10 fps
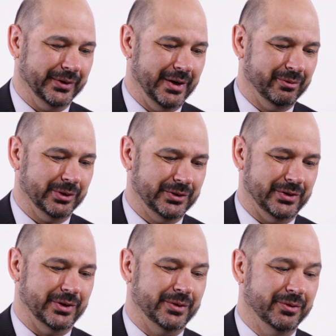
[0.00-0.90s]
never
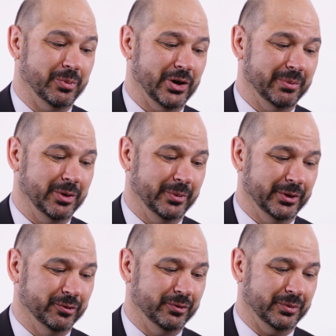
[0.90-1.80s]
solve the problem
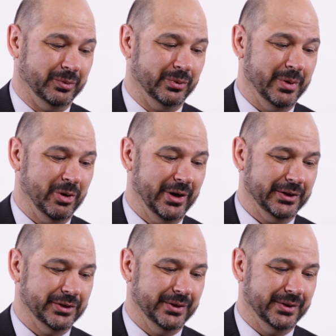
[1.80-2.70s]
of
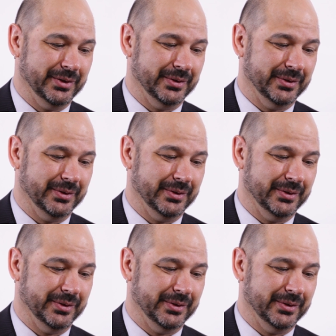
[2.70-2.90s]
reproduction.